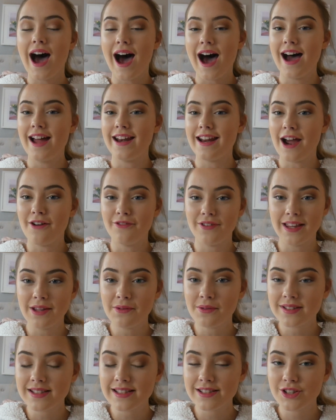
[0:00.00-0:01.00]
and I
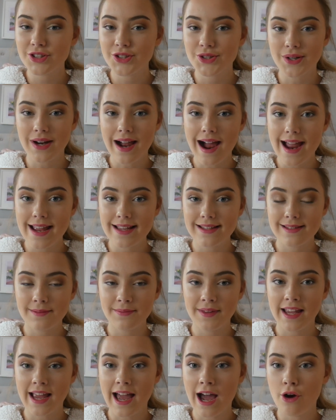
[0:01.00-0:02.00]
really wanted to try
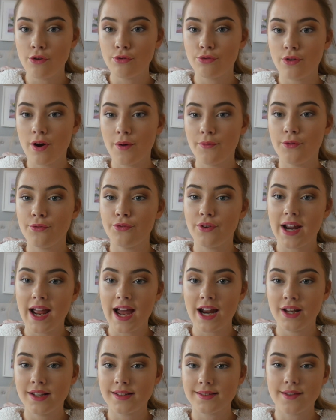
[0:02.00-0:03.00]
something out from
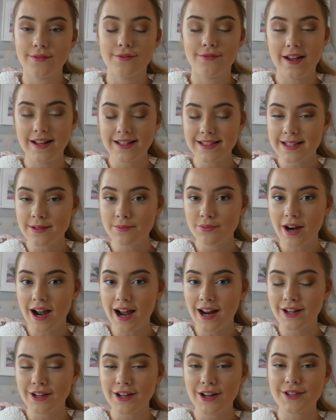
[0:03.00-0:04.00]
Rihanna's Fenty
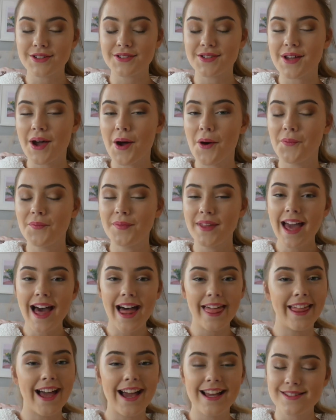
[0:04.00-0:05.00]
brand so
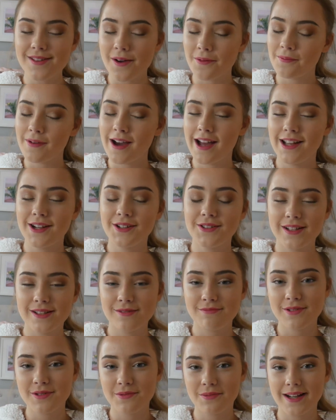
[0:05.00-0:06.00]
yeah that is on my
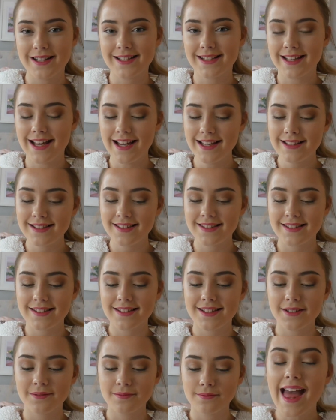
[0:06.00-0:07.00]
Christmas wish
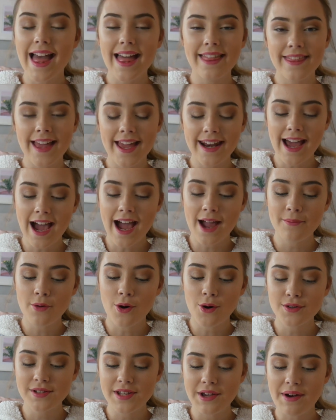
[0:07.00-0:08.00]
list. And then I'm
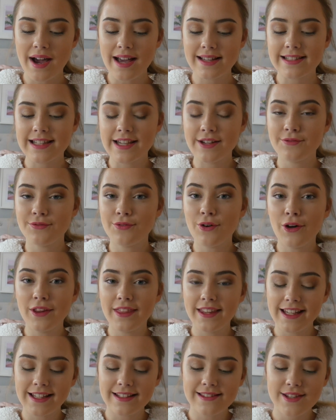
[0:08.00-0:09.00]
also asking for
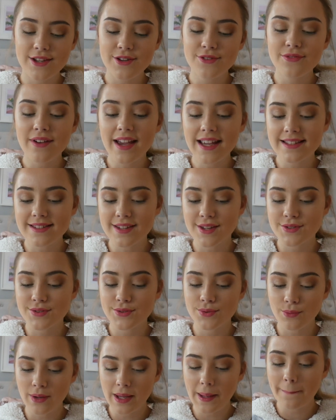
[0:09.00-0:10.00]
the Too Faced
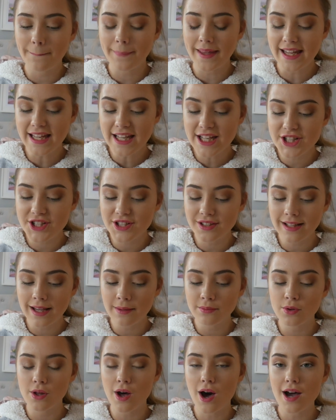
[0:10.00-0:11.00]
Sweet Peach
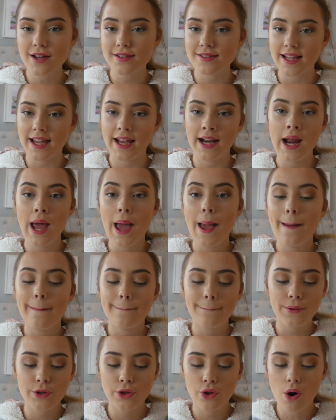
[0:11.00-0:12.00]
Lip Gloss in
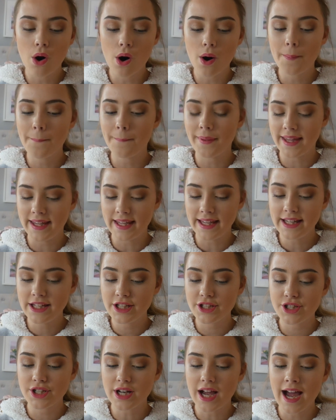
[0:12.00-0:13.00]
Pure
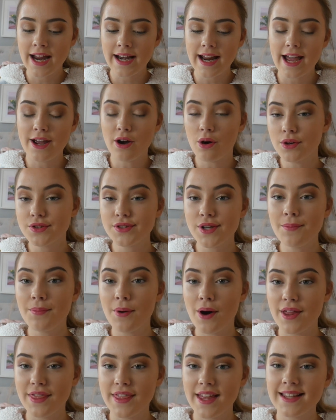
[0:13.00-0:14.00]
Peach. And I also
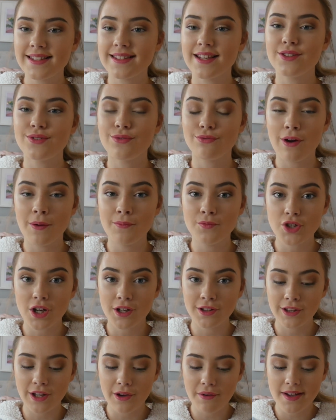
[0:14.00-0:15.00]
put this as from
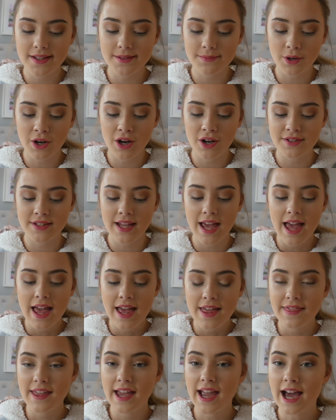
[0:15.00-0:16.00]
John Lewis because
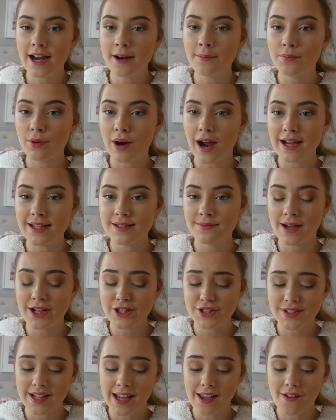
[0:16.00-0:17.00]
they had a price
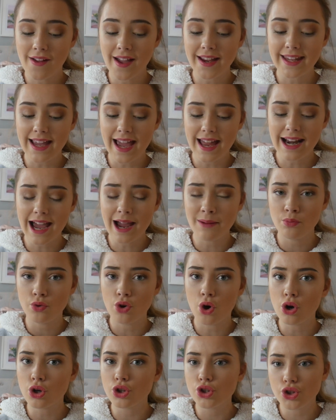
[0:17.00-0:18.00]
match sale. Again, I'm
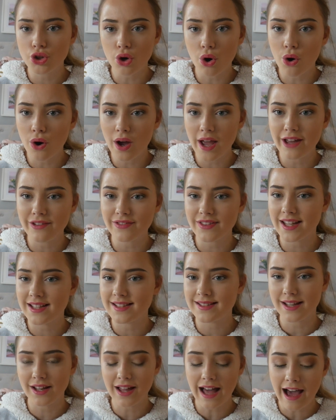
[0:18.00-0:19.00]
not sure if they
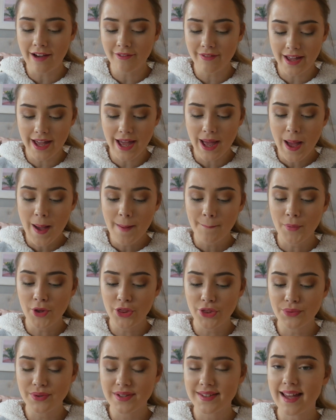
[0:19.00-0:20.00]
still have it,
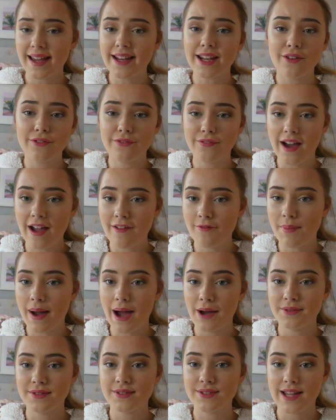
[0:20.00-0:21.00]
but there was like
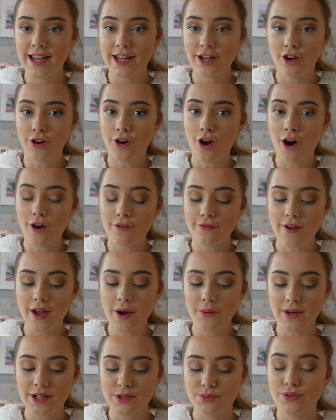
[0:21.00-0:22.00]
£5 taken off
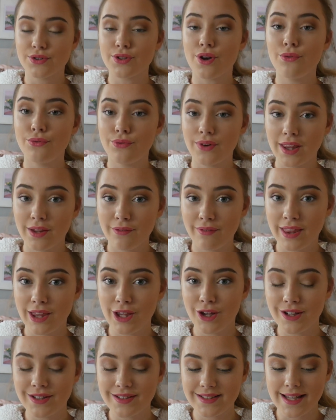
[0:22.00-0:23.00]
it, which was a really,
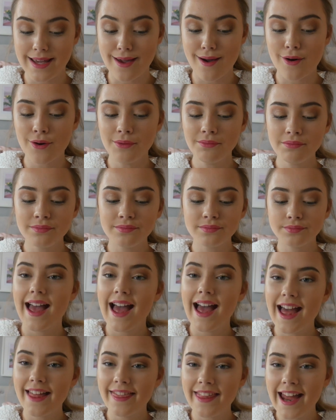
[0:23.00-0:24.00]
really good deal.
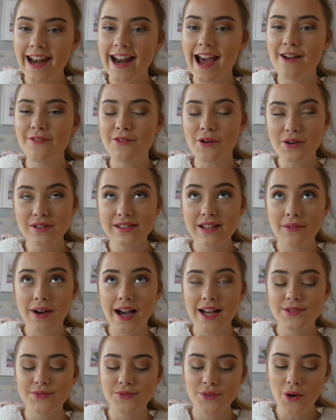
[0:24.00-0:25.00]
And then I've also
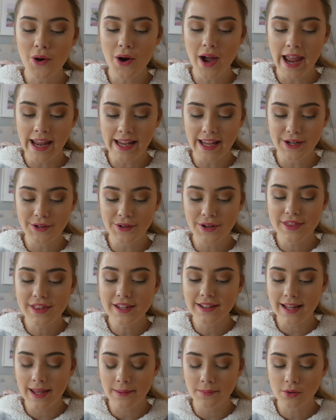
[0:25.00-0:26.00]
asked for a,
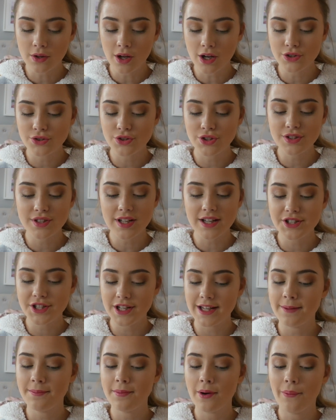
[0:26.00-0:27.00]
another lip gloss, just a
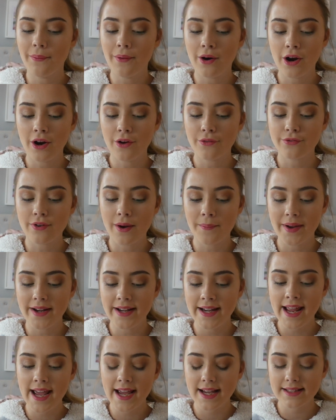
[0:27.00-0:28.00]
cheaper one from
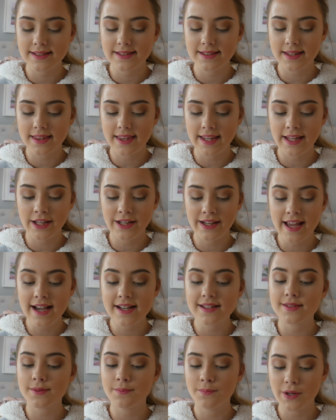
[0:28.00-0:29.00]
NYX, the
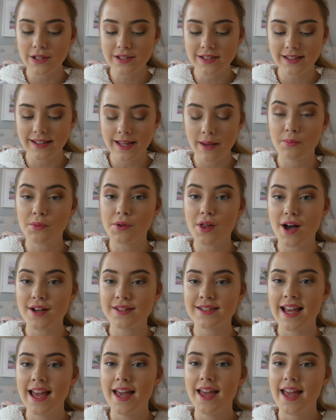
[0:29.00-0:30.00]
NYX Butter Lip
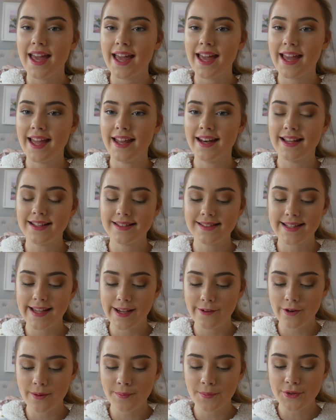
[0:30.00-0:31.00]
Gloss in
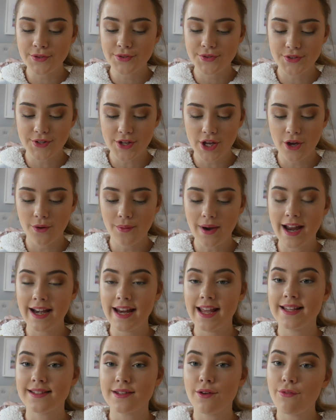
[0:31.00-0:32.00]
Tiramisu,
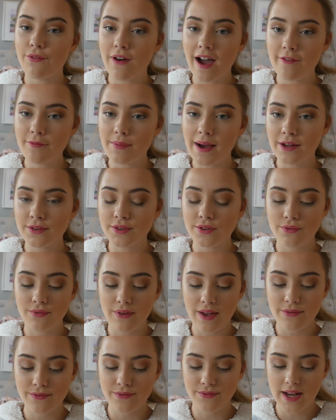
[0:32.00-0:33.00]
and it is
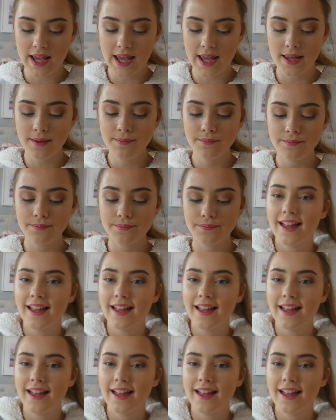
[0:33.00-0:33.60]
£5.50.